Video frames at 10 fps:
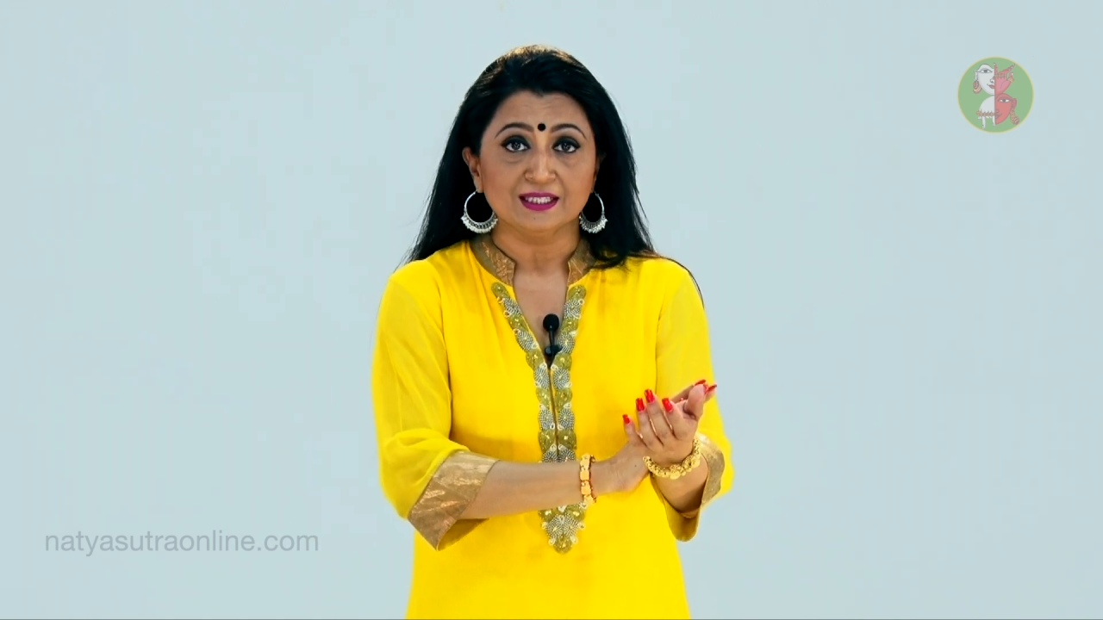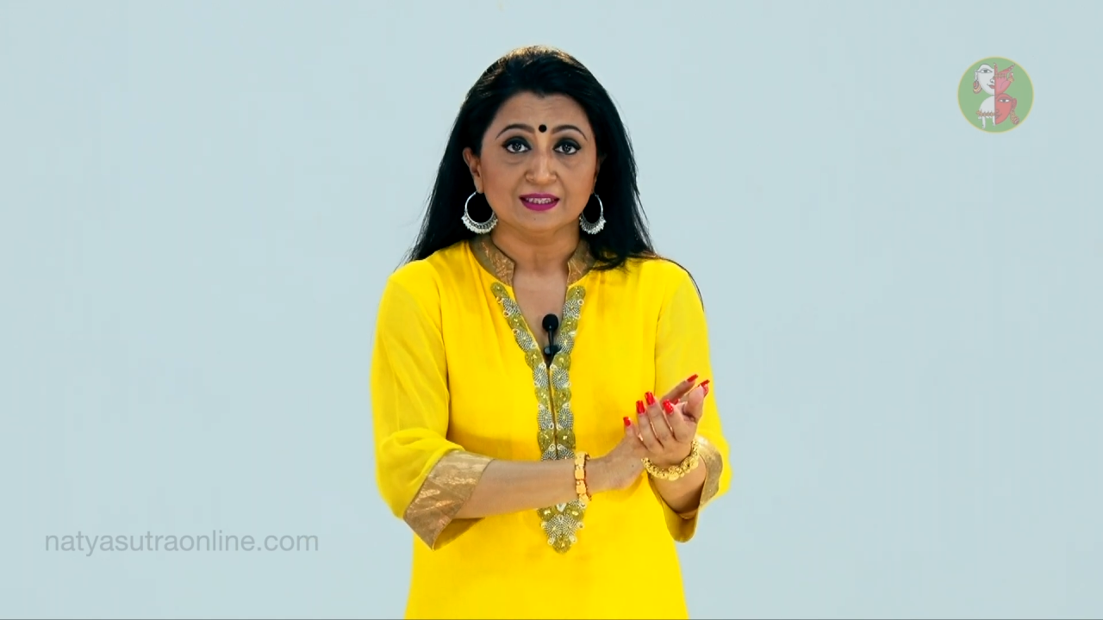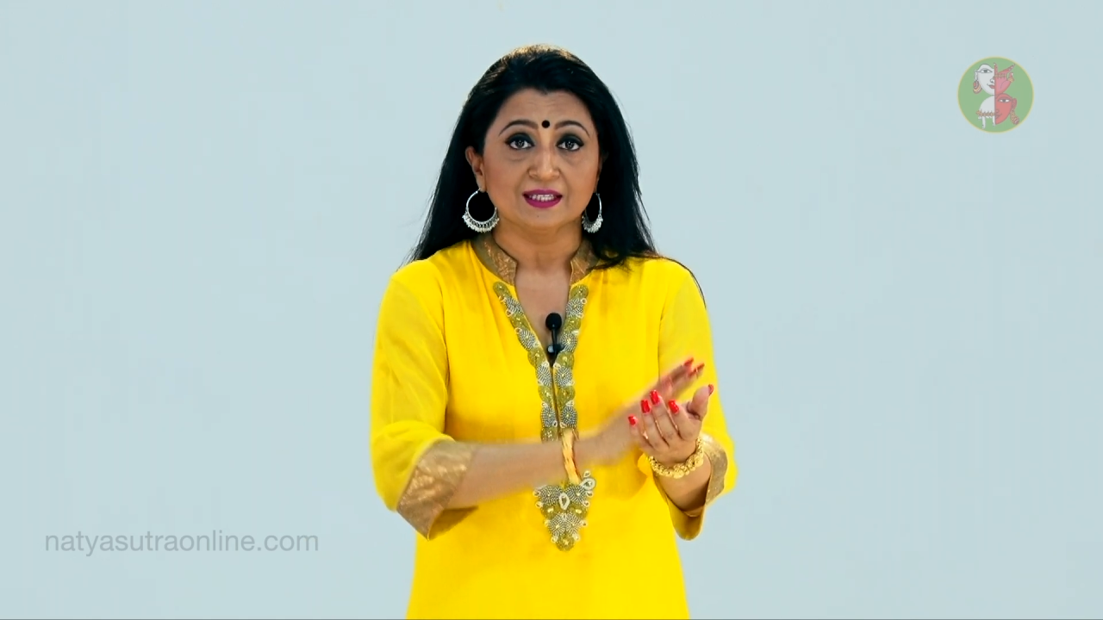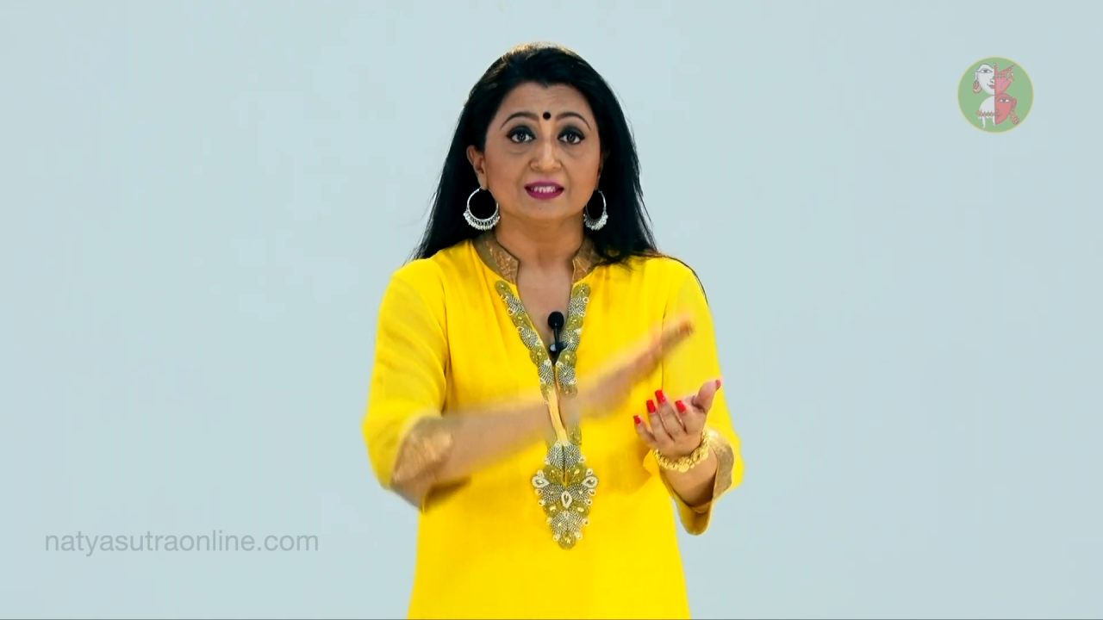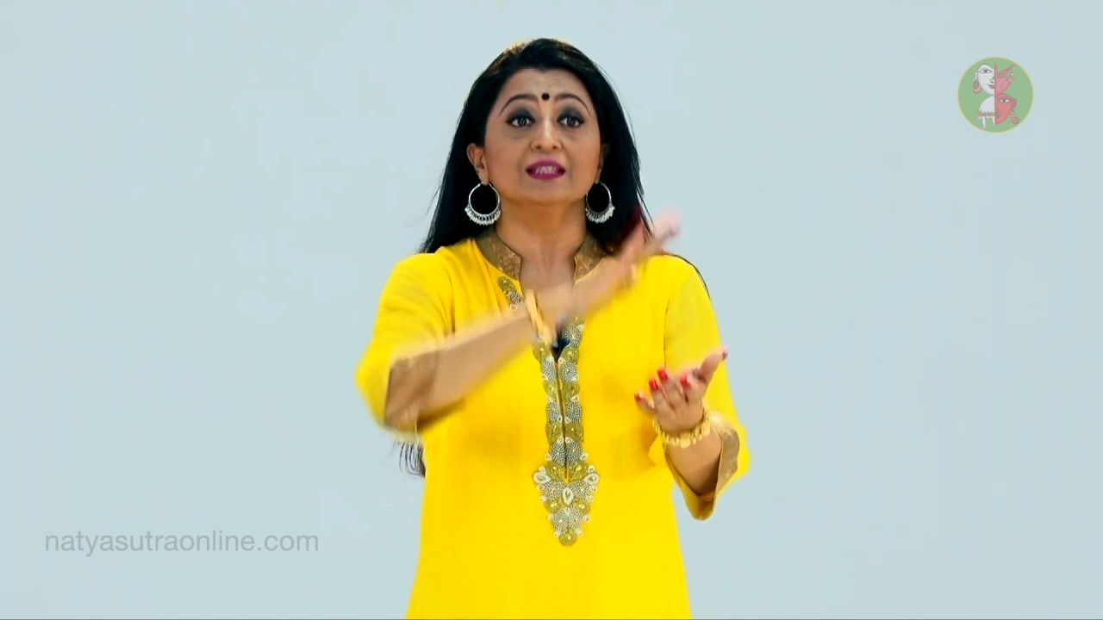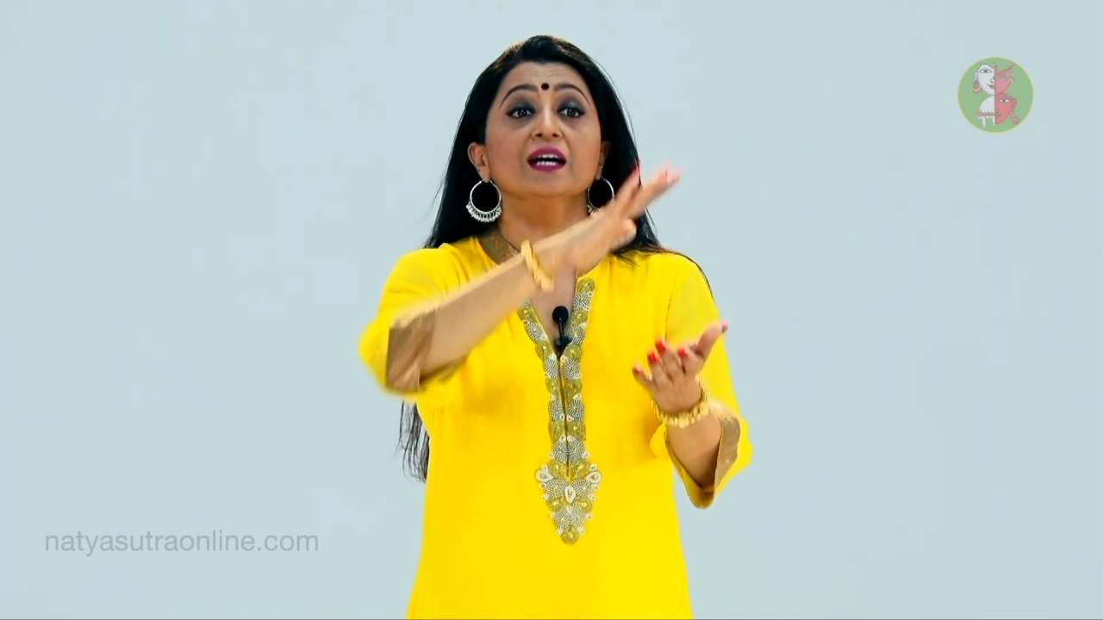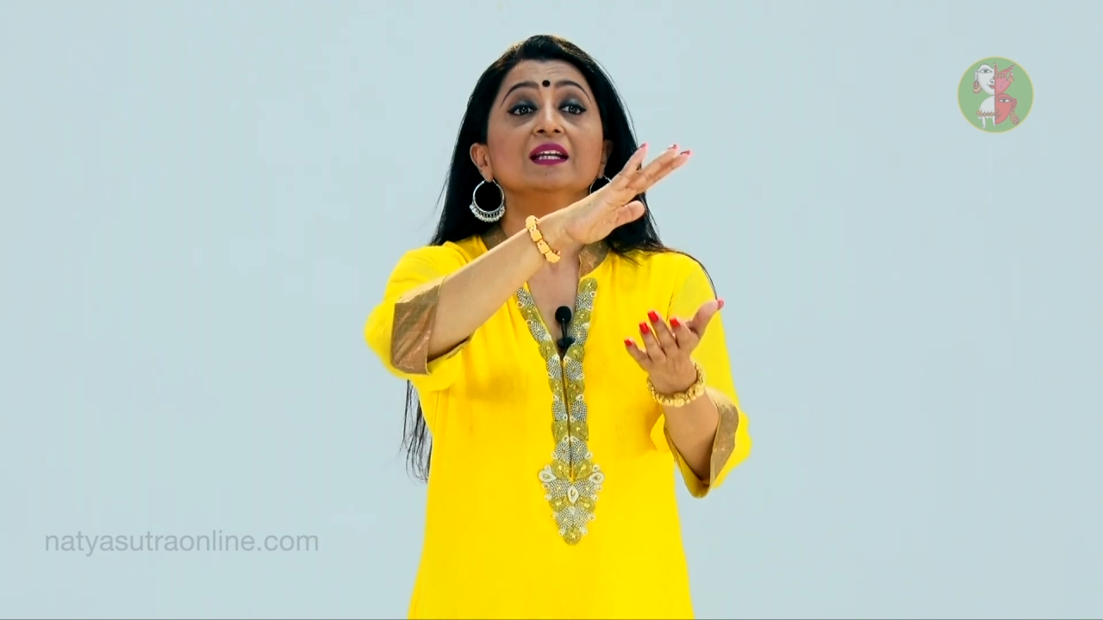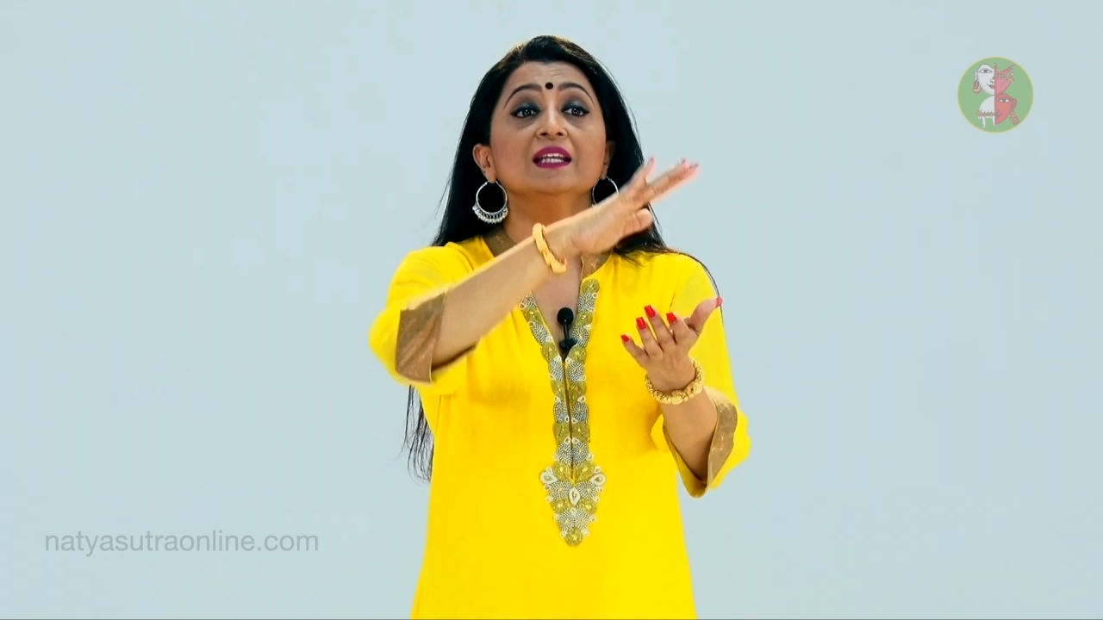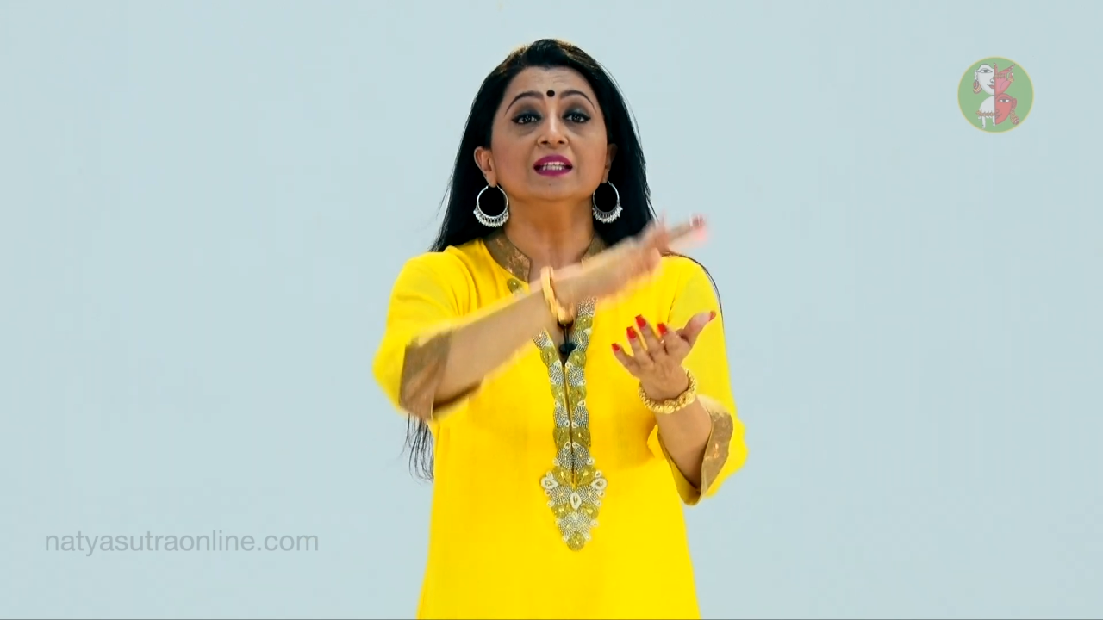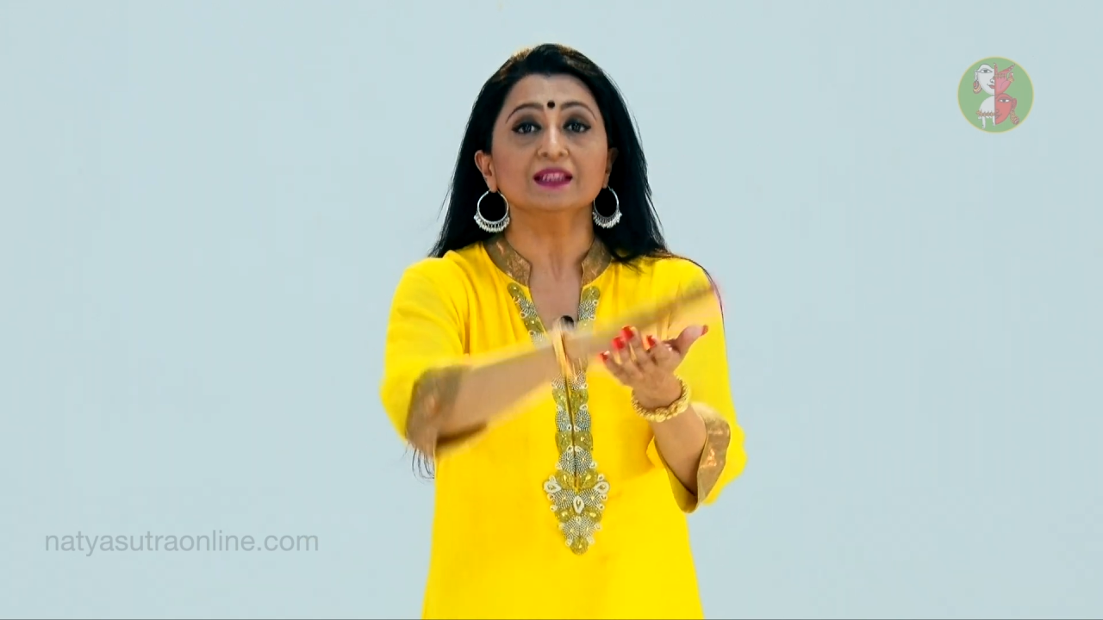tadani